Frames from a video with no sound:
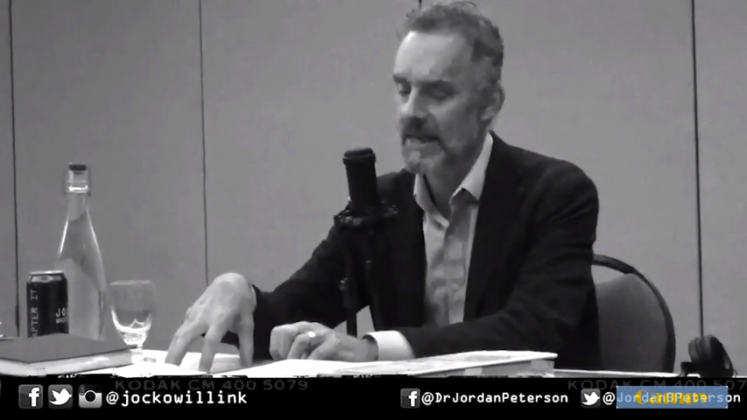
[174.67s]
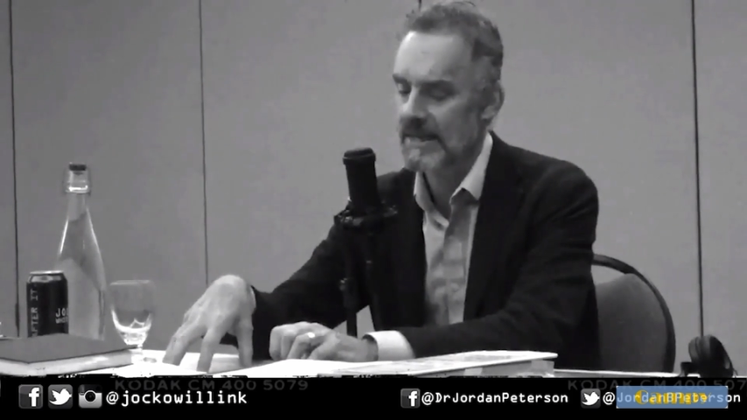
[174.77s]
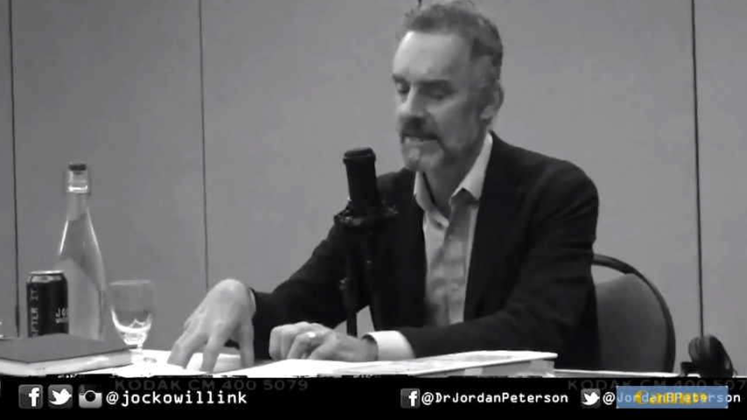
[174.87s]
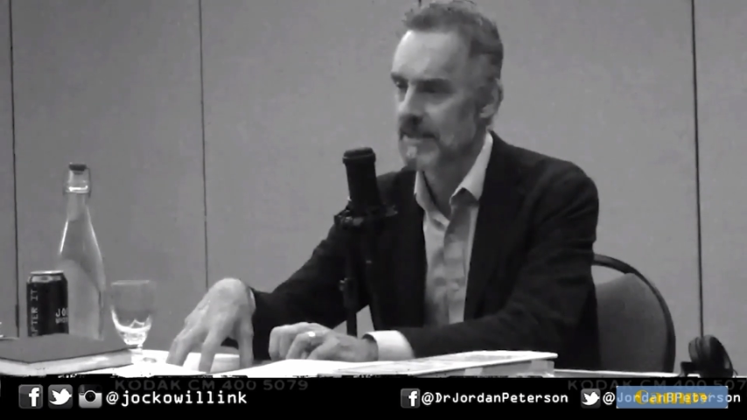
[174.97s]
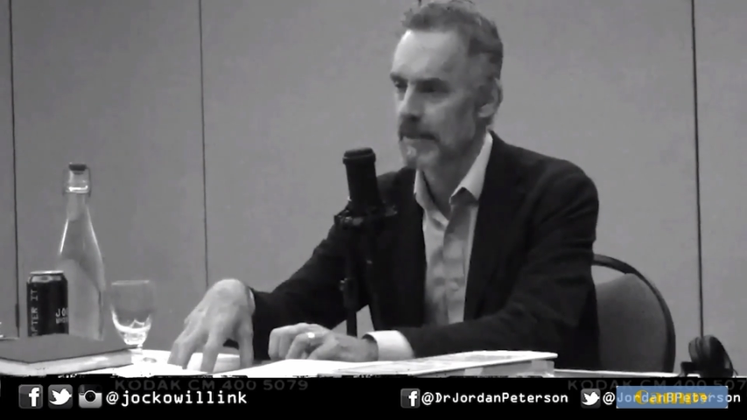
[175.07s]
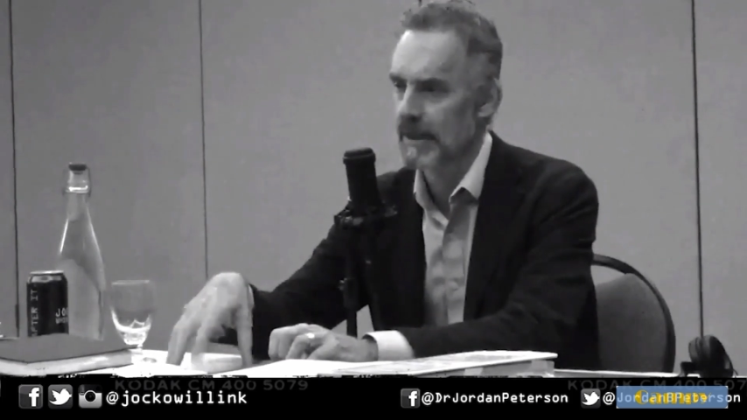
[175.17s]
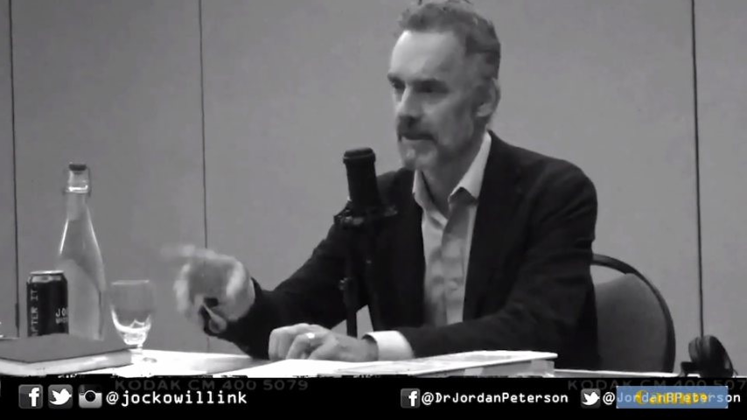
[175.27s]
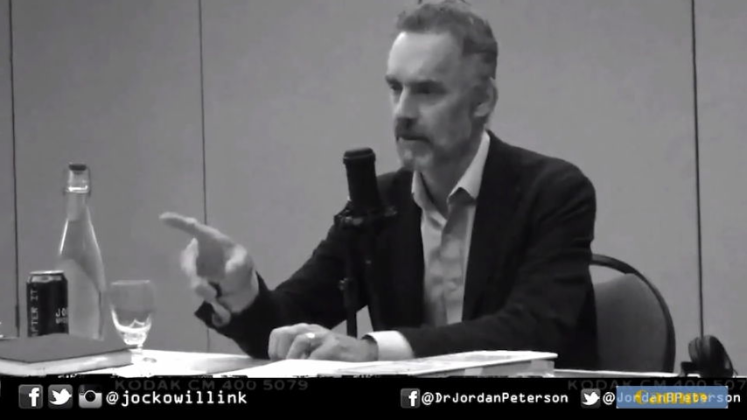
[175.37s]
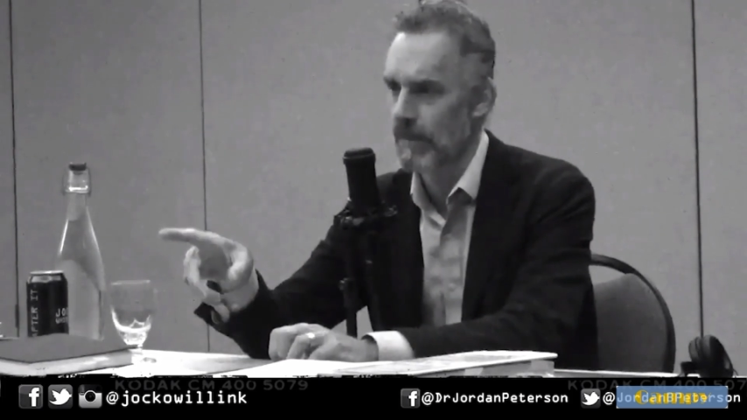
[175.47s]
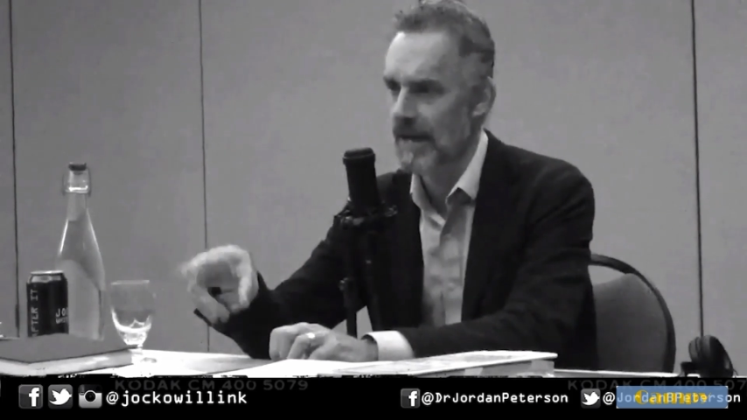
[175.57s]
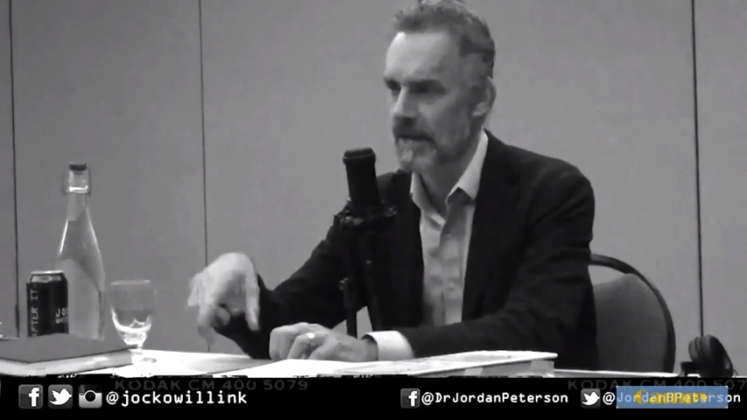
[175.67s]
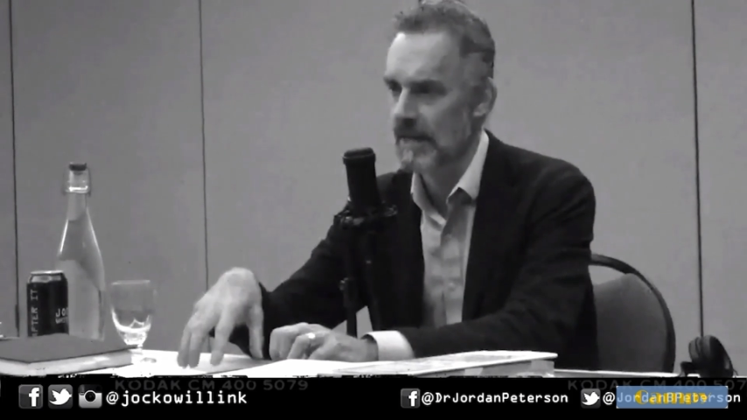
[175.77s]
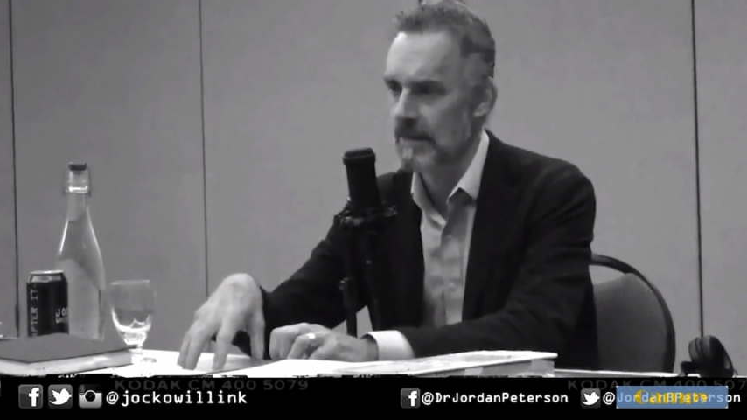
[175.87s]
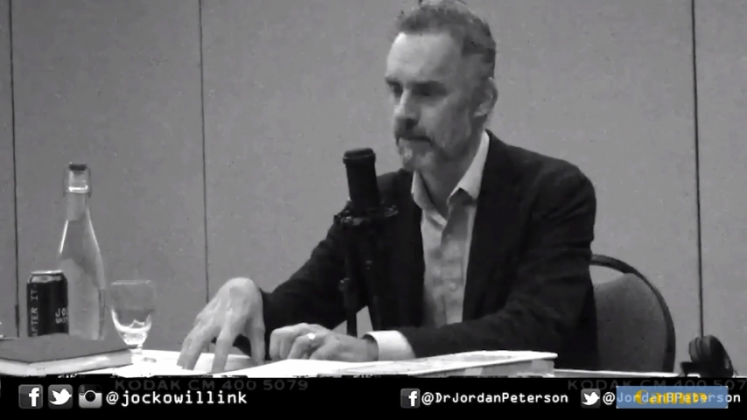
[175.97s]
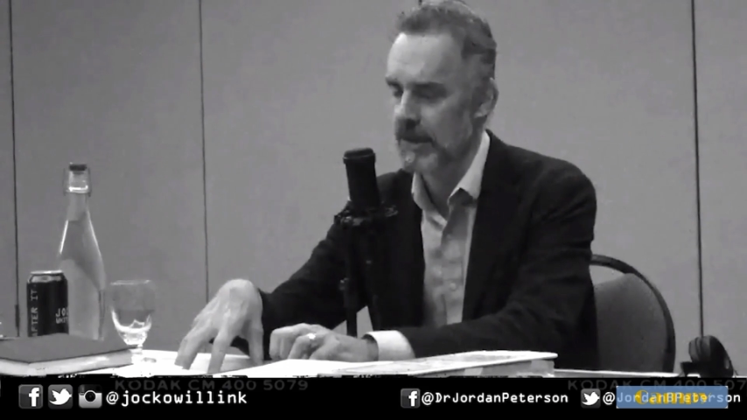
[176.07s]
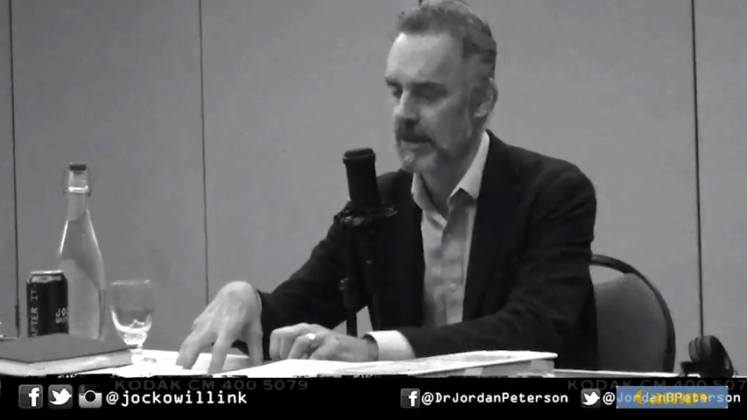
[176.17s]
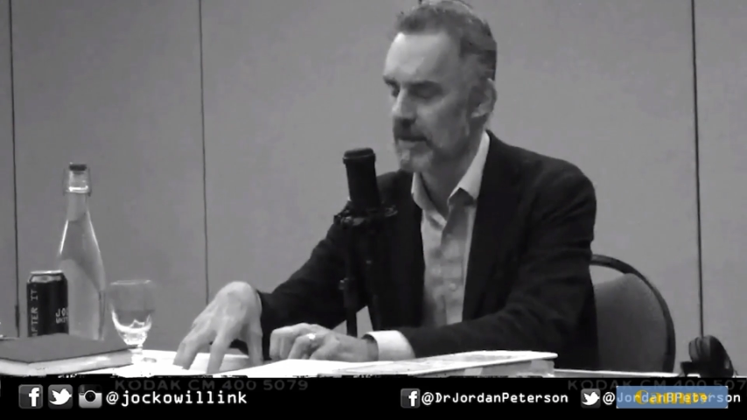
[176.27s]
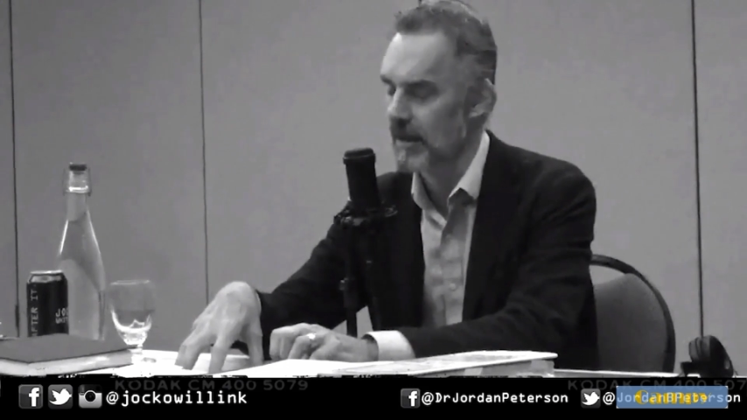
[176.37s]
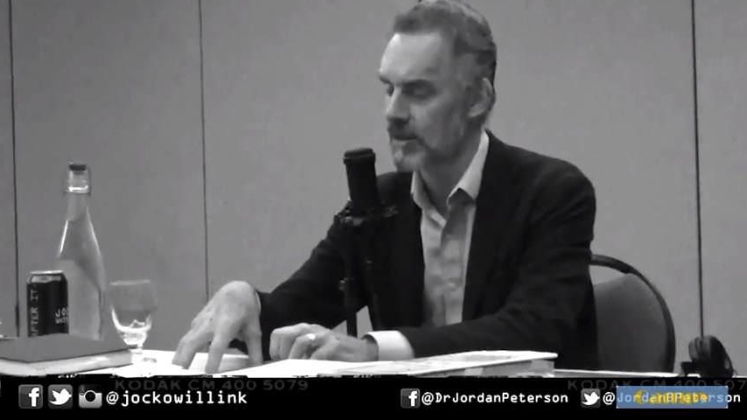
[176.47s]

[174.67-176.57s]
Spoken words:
disciplined, Hermione in particular,